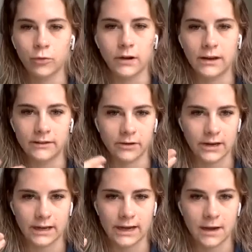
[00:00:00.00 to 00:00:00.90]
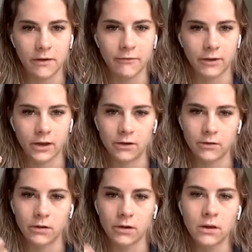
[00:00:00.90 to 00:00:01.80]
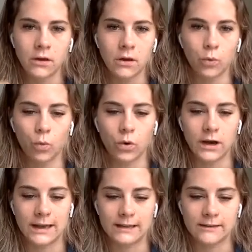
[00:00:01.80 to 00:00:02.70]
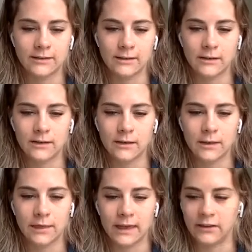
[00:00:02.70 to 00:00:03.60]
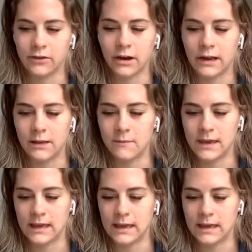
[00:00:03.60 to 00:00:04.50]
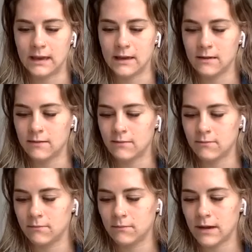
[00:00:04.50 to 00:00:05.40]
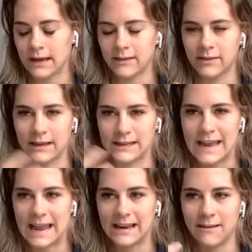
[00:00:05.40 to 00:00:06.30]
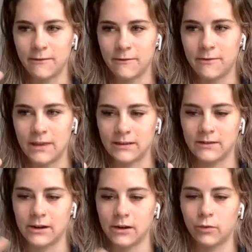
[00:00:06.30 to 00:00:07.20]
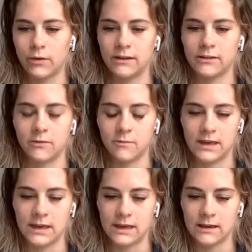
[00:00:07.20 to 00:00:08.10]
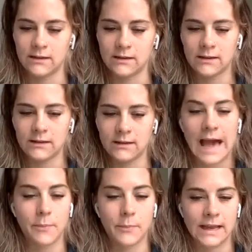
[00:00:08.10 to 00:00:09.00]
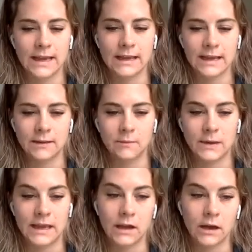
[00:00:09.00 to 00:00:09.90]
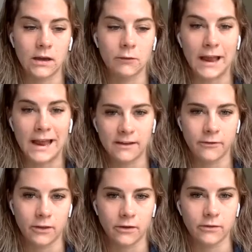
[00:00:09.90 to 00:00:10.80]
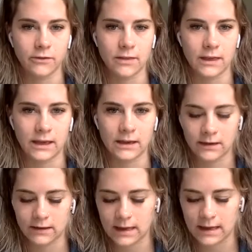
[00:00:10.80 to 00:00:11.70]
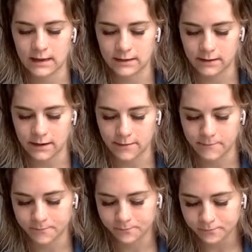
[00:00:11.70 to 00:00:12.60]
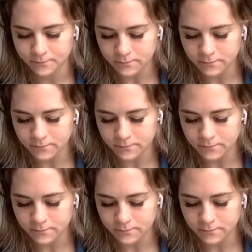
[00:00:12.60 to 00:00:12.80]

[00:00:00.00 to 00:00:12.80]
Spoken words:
stories are going to come up for you, what things are going to be, I guess, like negative things that are going to be happening, and being ready for those, I think. And